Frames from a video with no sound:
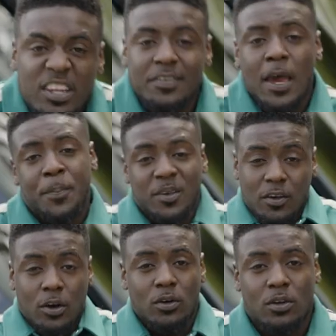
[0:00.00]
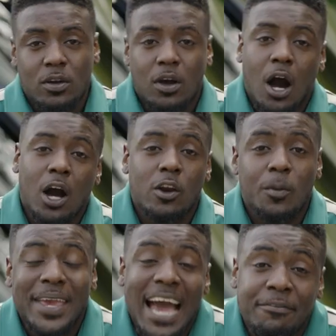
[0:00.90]
This episode, I'm going to
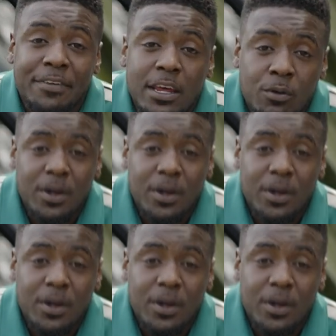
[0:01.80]
be having it